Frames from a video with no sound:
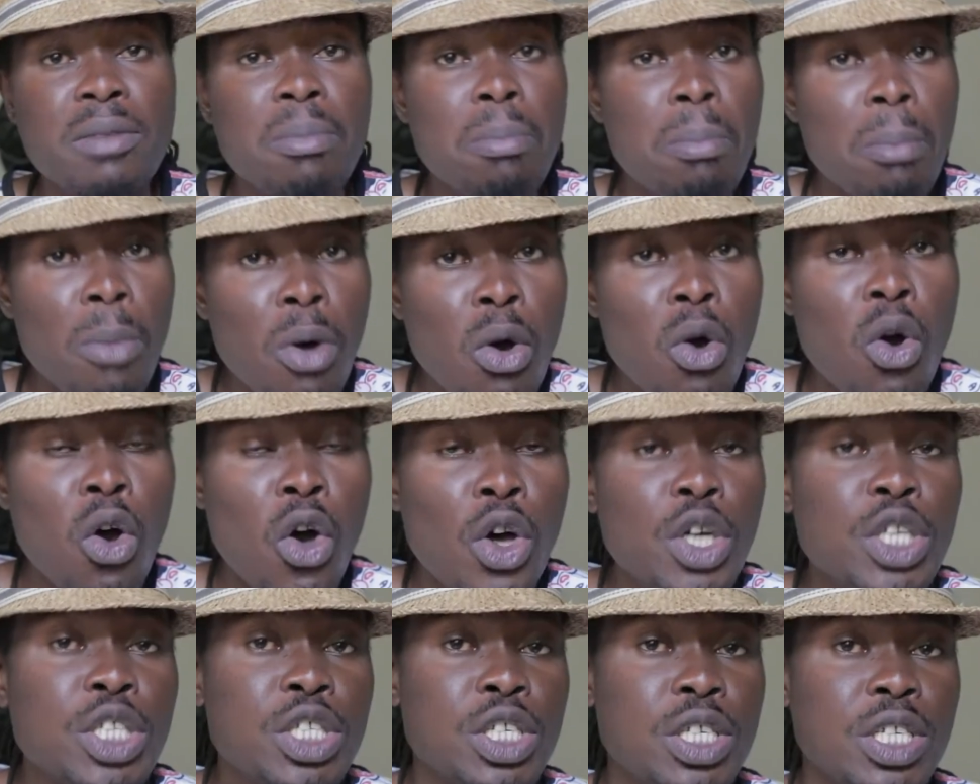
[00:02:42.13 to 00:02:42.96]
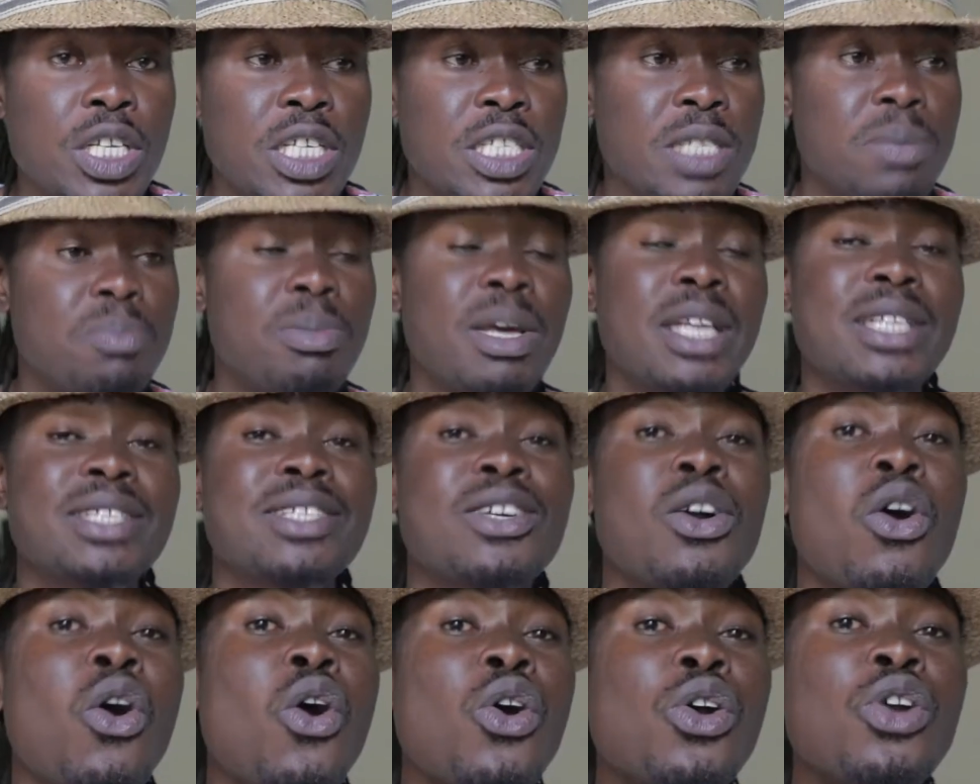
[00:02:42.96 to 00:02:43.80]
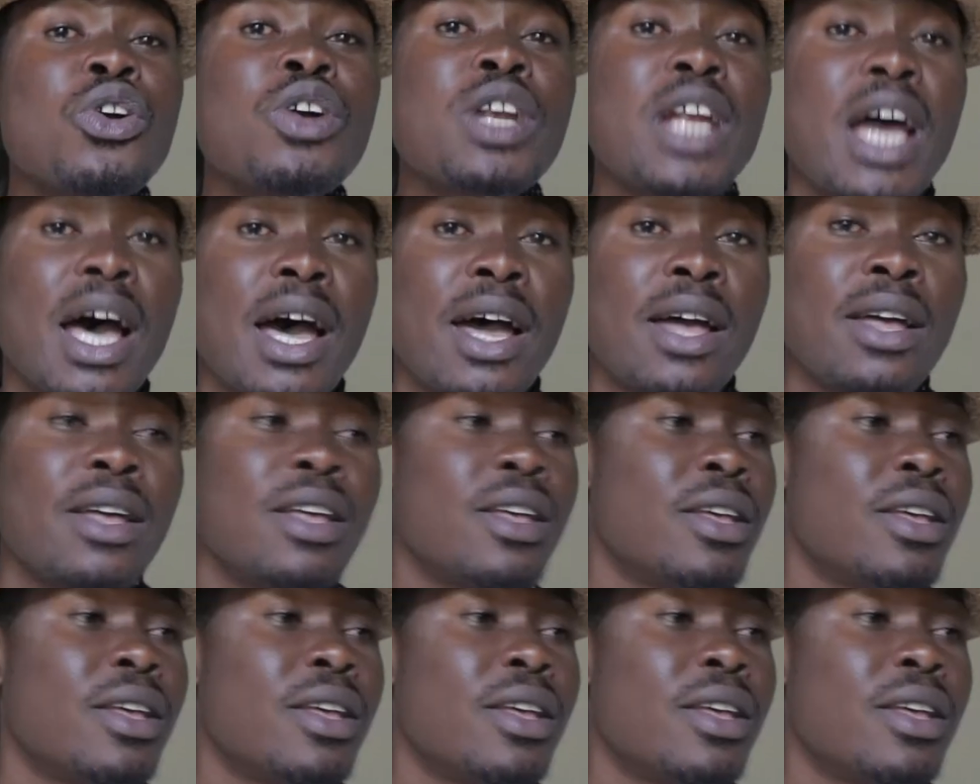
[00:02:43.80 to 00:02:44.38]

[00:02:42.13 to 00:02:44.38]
more onto this. But Corona,